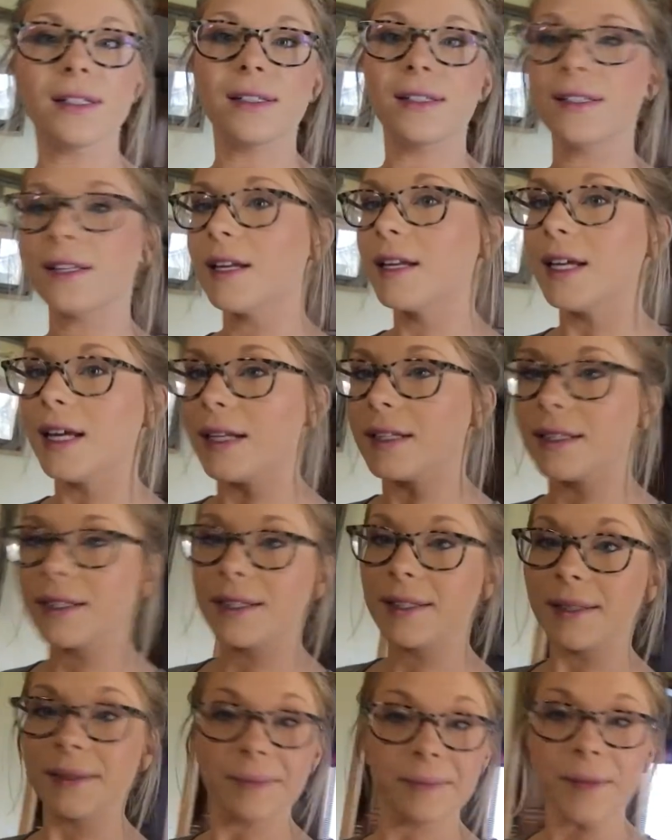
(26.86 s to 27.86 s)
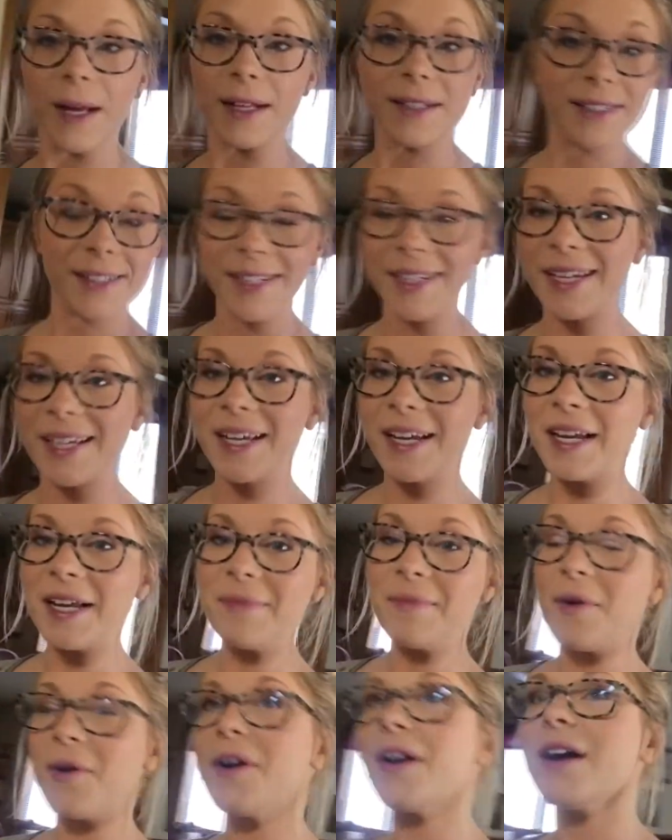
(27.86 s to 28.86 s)
it's sunny, it's not sticking
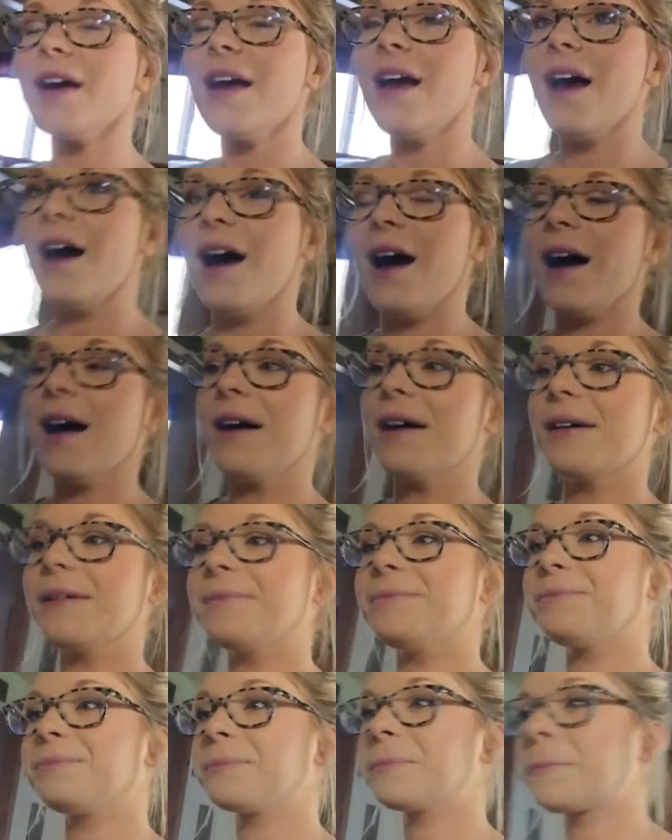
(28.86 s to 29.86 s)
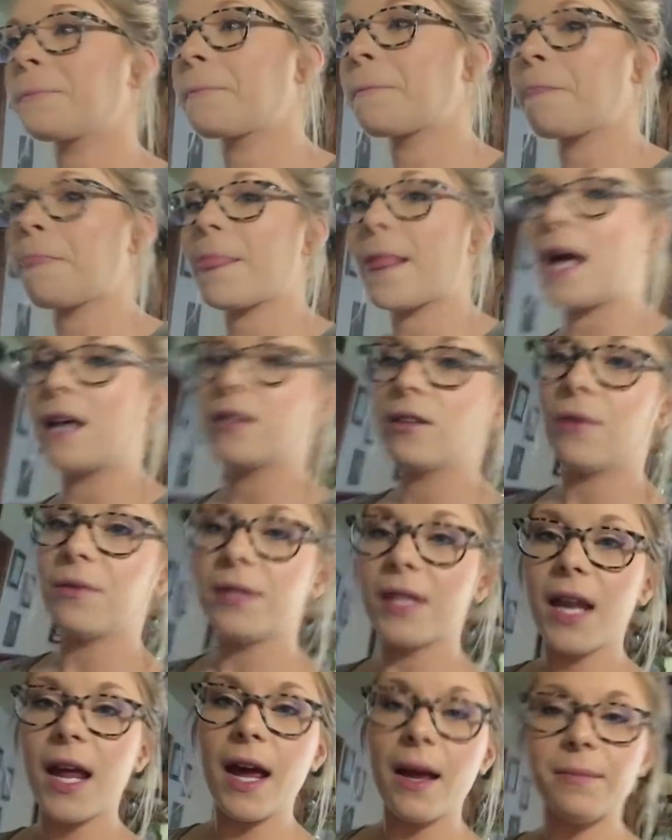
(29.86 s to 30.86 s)
anymore. So
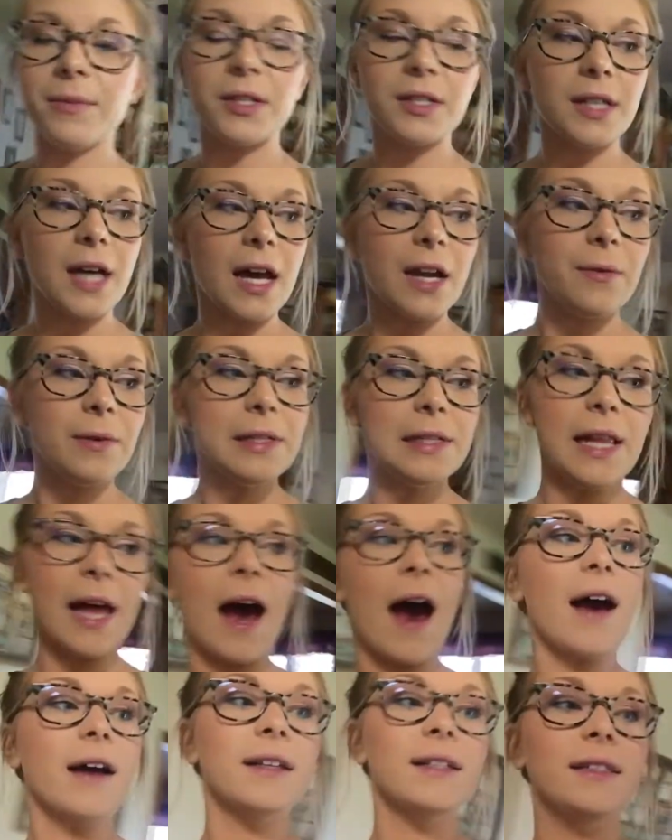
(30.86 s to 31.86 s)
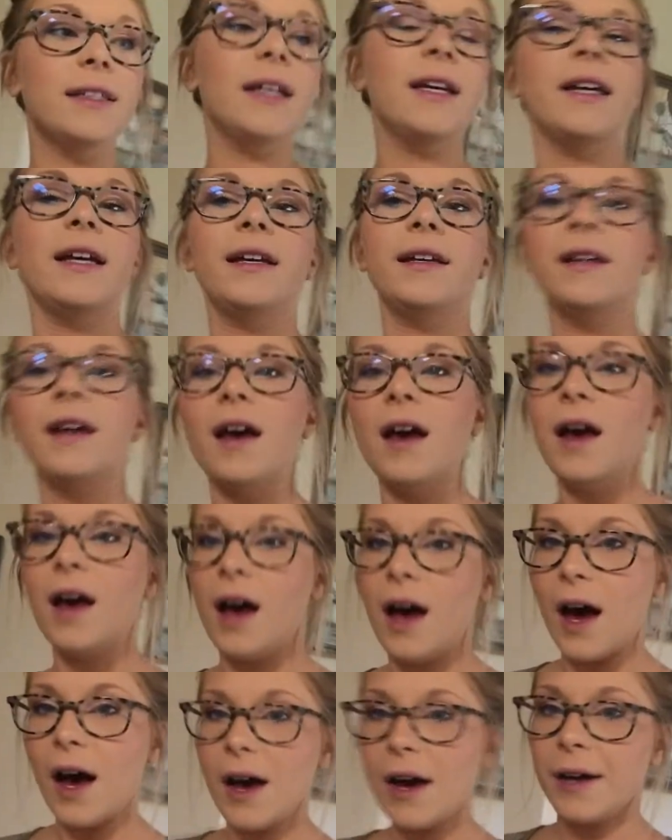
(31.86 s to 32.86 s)
today I'm just kind of relaxing.
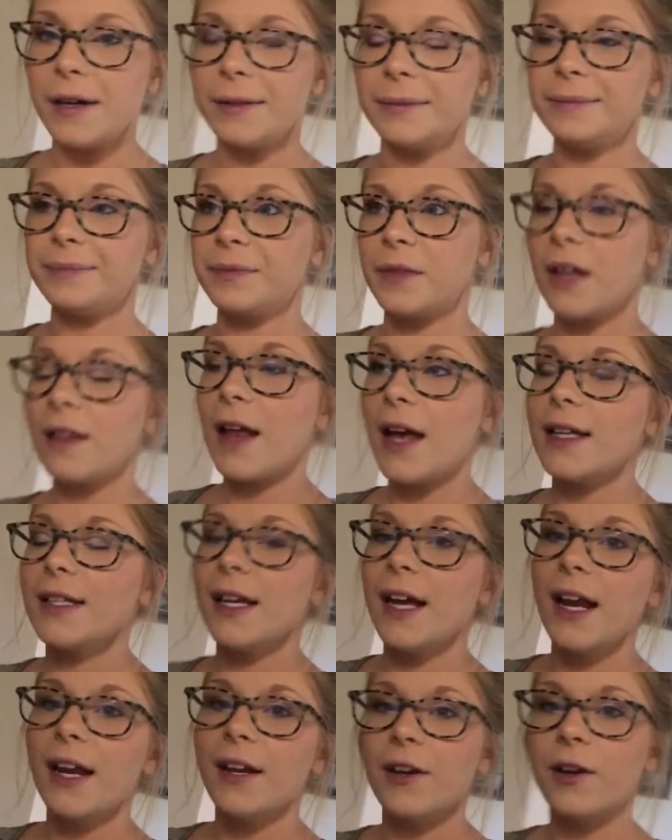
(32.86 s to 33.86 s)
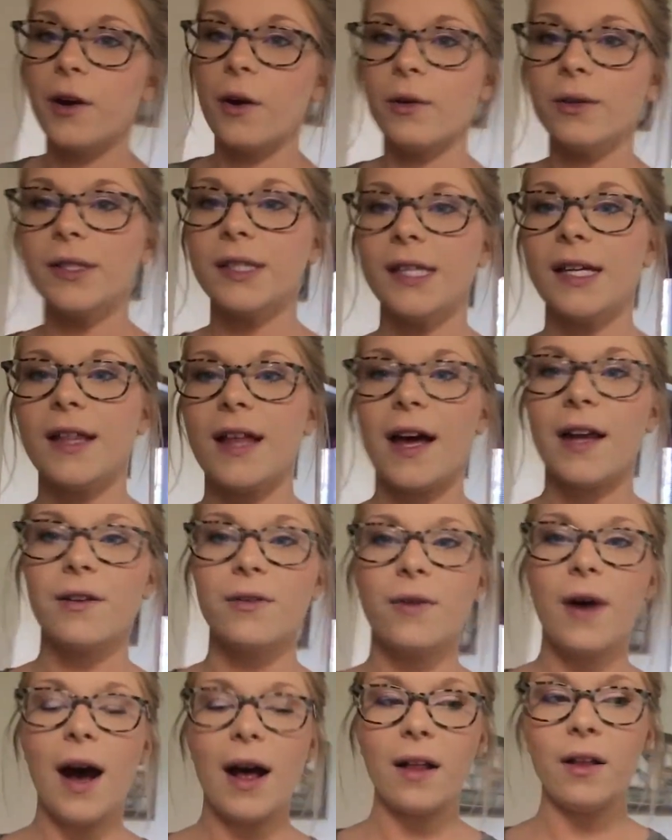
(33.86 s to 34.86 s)
Last night I did go see that
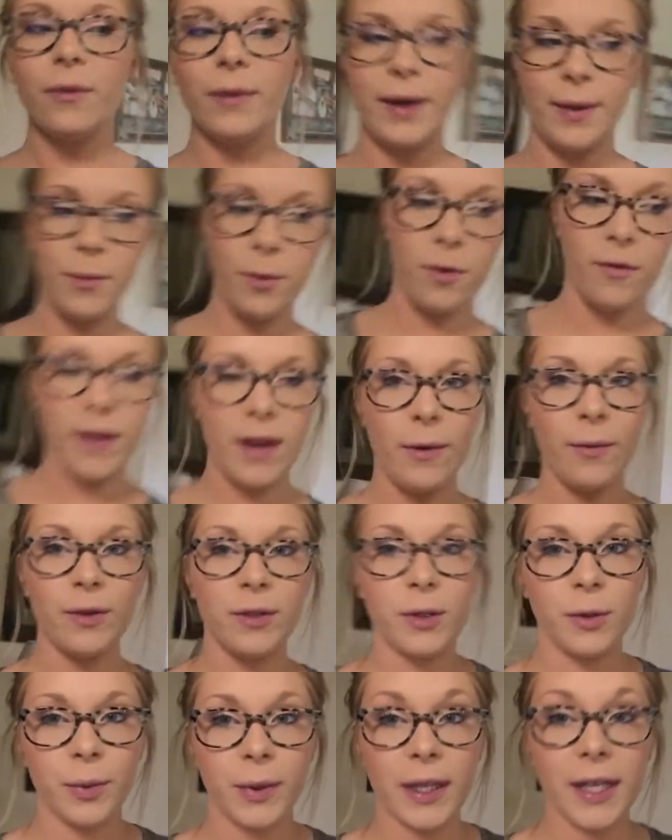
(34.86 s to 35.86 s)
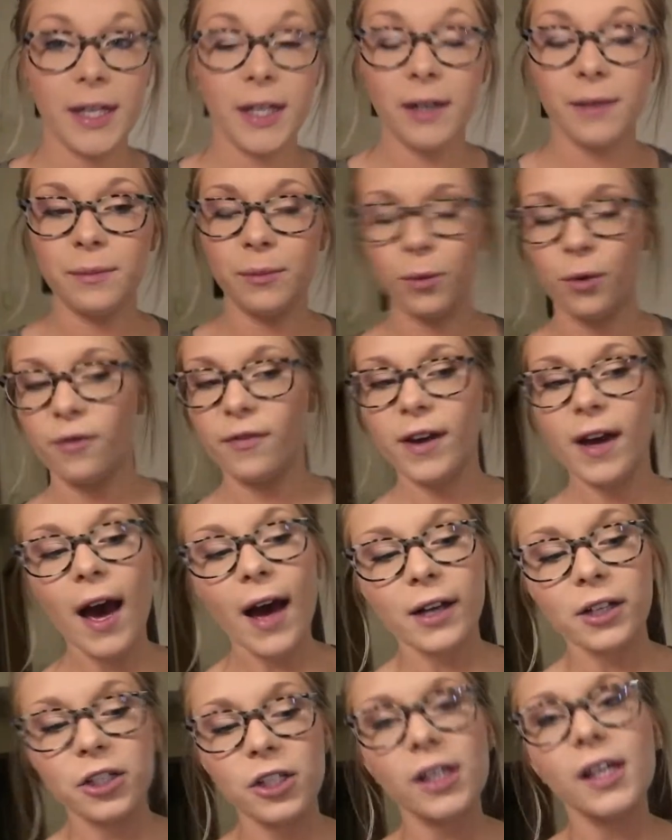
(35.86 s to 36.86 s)
new Halloween movie. It was a really good movie,
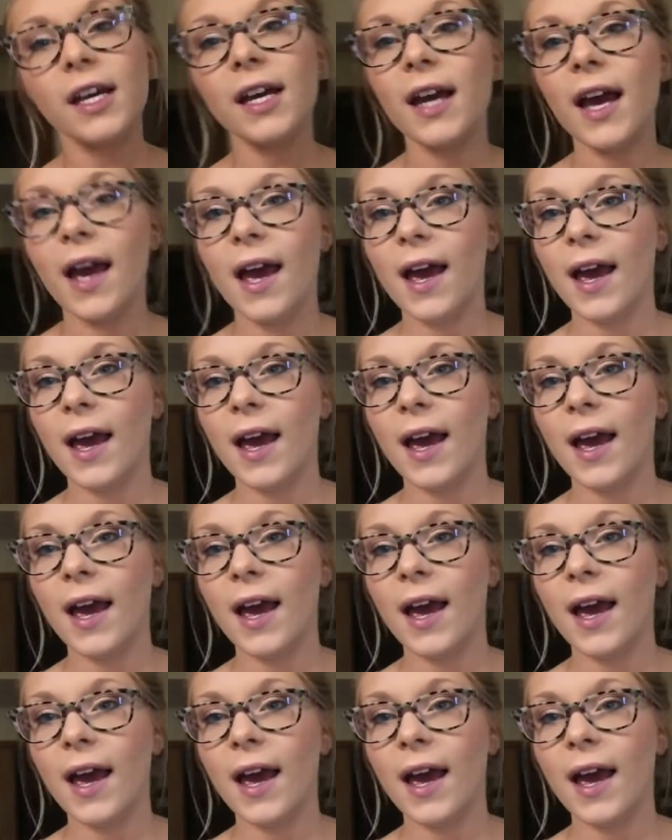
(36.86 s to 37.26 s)
actually,